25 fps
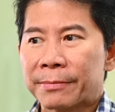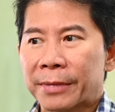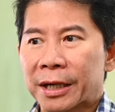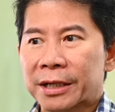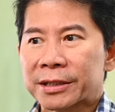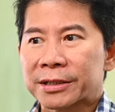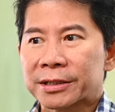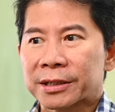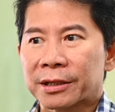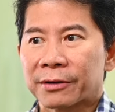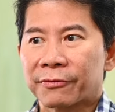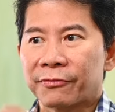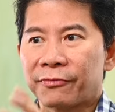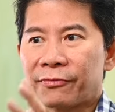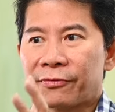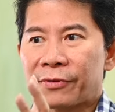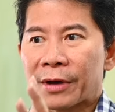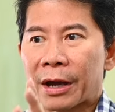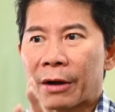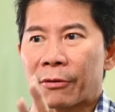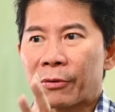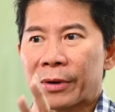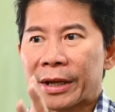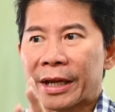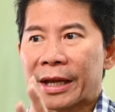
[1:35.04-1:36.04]
much a
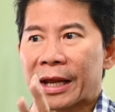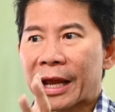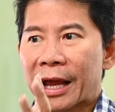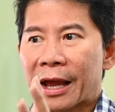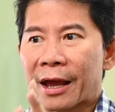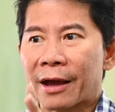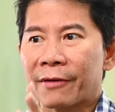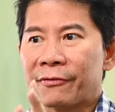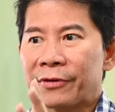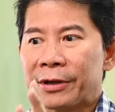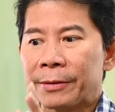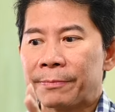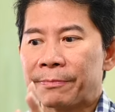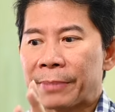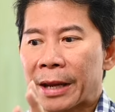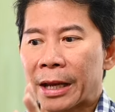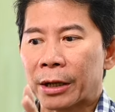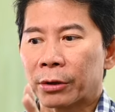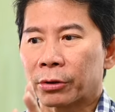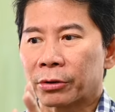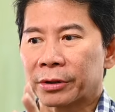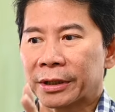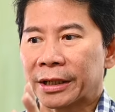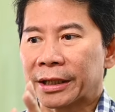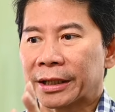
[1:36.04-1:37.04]
very heavy
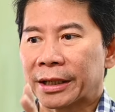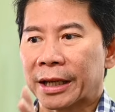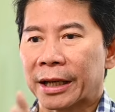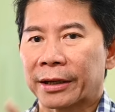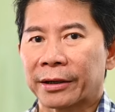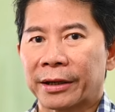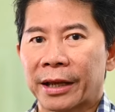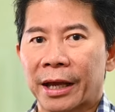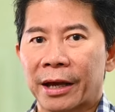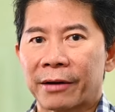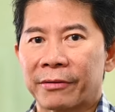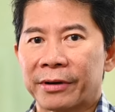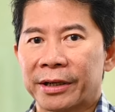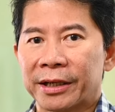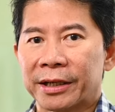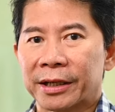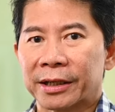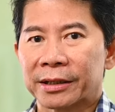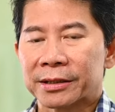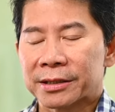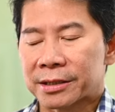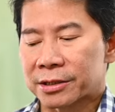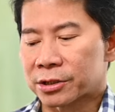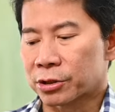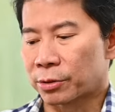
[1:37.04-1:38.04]
payload it can carry
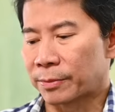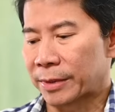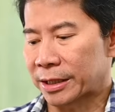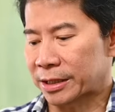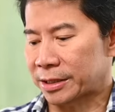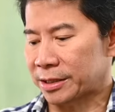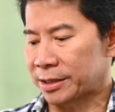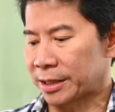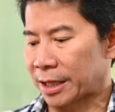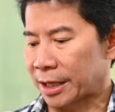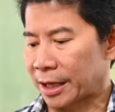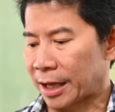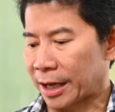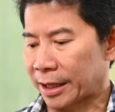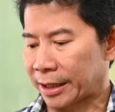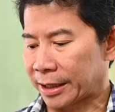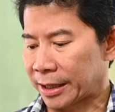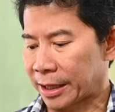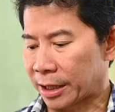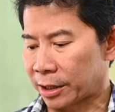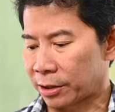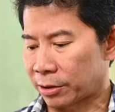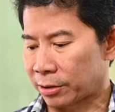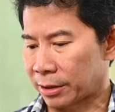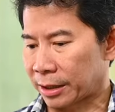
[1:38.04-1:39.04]
here. So much that I
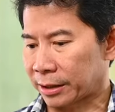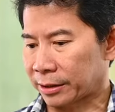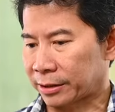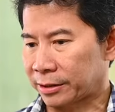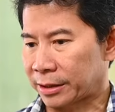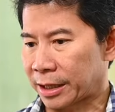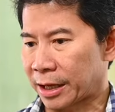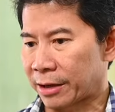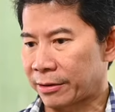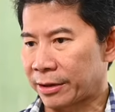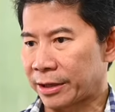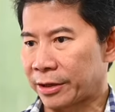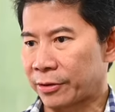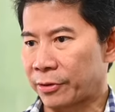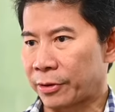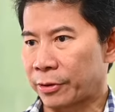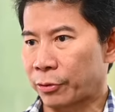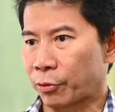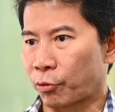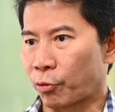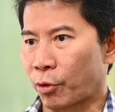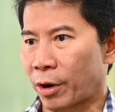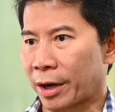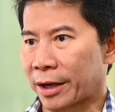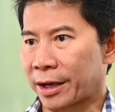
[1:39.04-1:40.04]
cannot carry it
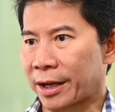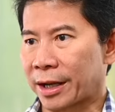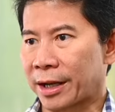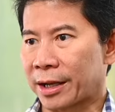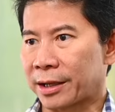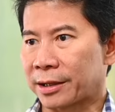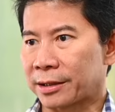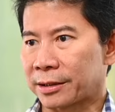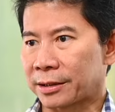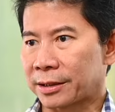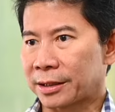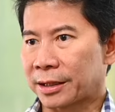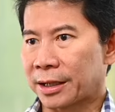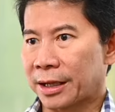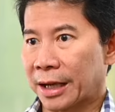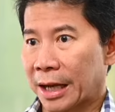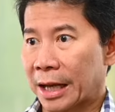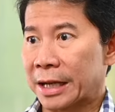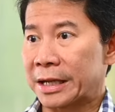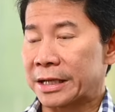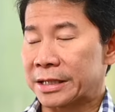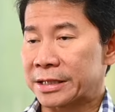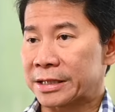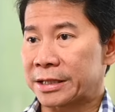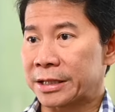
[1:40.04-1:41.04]
with one hand,
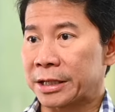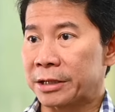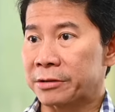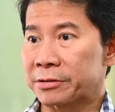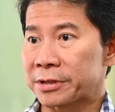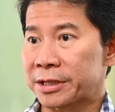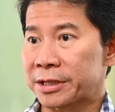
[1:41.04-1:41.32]
and it's still